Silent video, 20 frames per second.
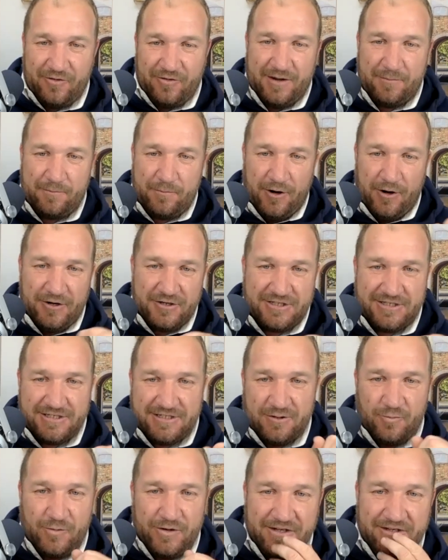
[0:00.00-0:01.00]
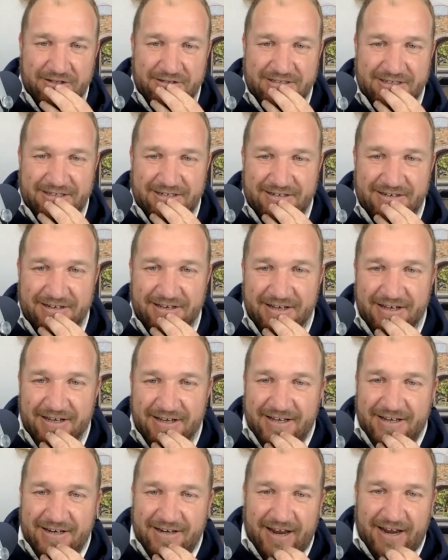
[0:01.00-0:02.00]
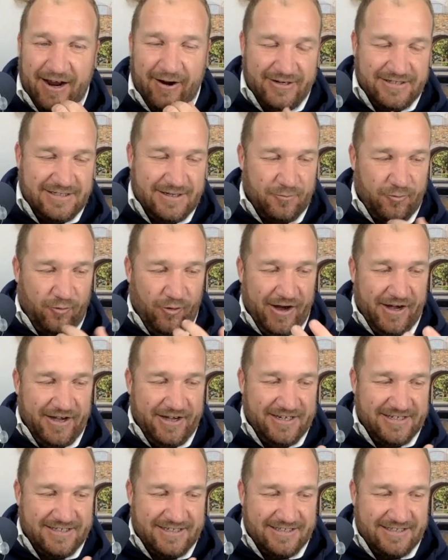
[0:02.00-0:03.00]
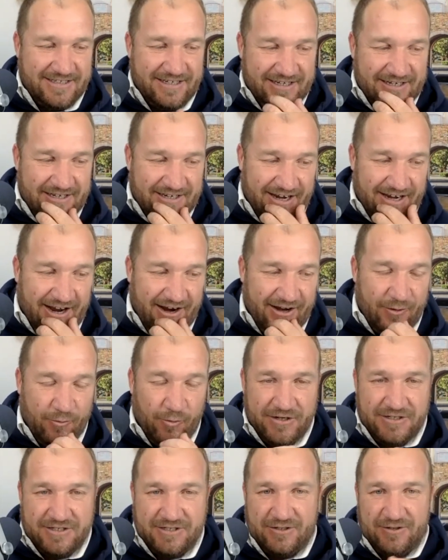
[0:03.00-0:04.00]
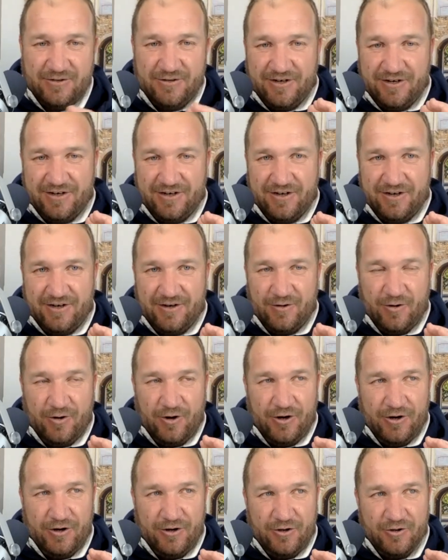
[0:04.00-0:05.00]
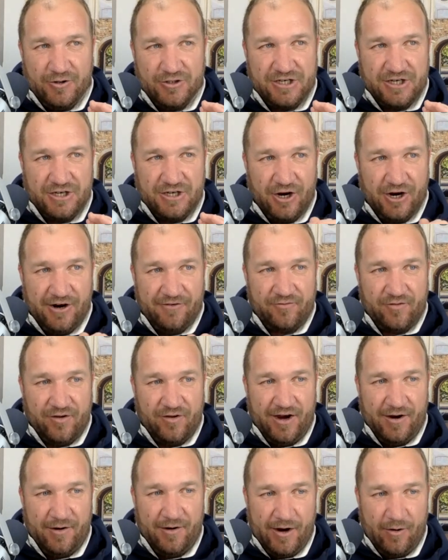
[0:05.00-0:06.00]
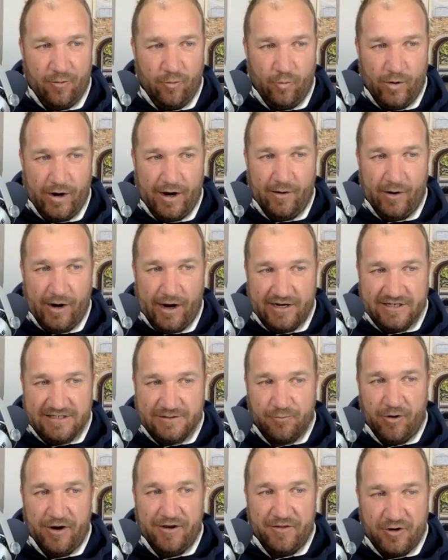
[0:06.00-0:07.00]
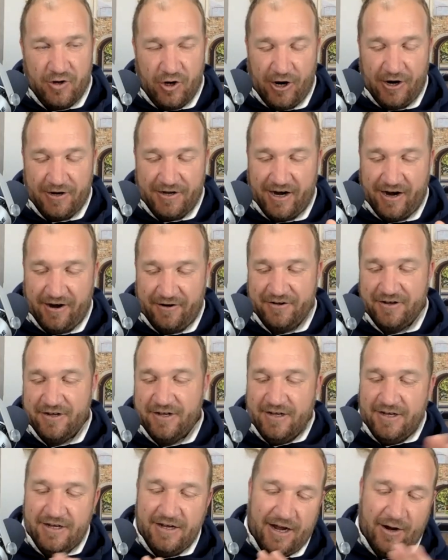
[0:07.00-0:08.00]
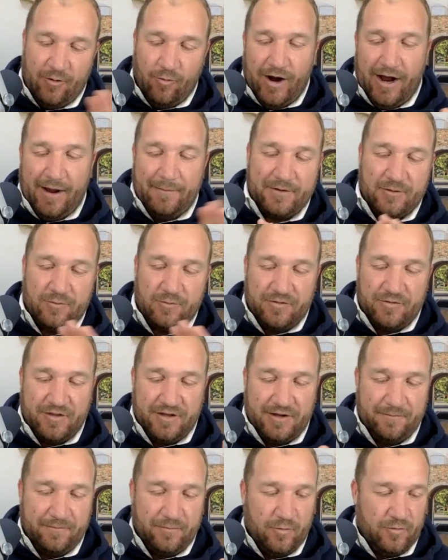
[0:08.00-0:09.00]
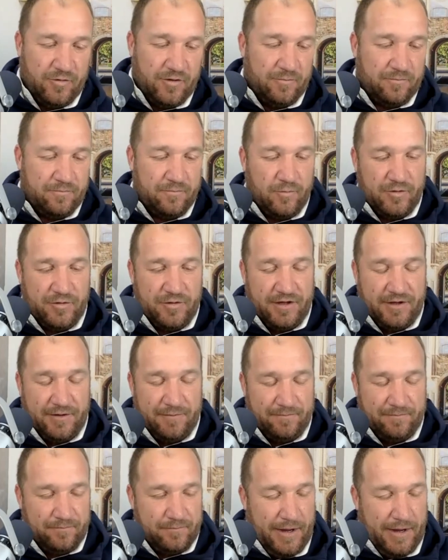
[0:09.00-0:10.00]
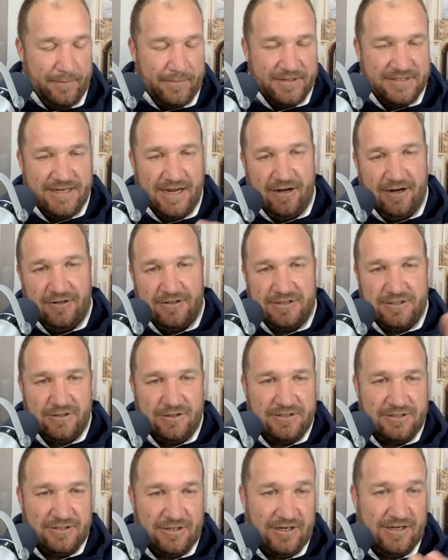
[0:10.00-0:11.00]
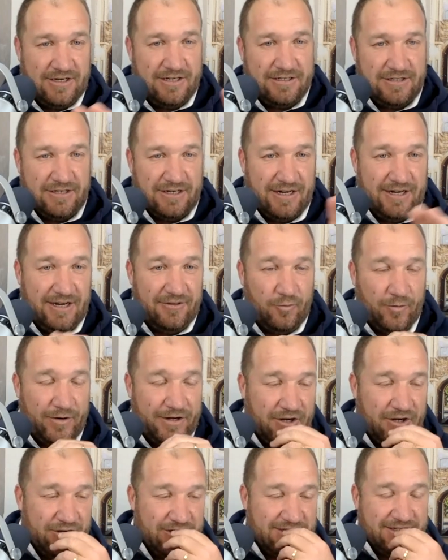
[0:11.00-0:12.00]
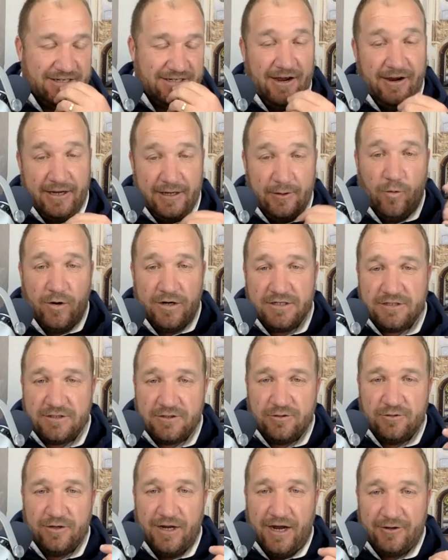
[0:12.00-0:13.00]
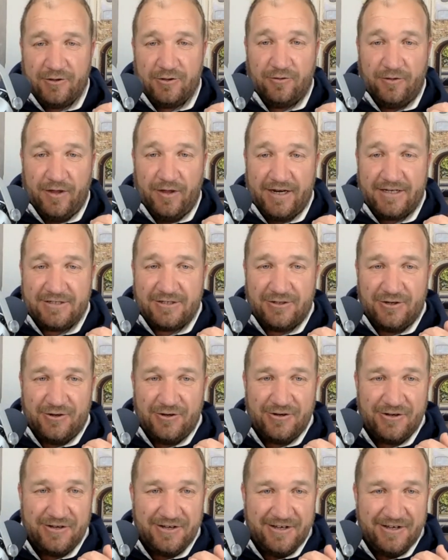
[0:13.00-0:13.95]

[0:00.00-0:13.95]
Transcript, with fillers: and he polishes the wheels. And now he's upgraded. He says he, now he wants to. Usually after I, I, I spray the car down, I wipe it with um with a with um paper towel to, to to clear the windows. And now he wants to now do that. You know,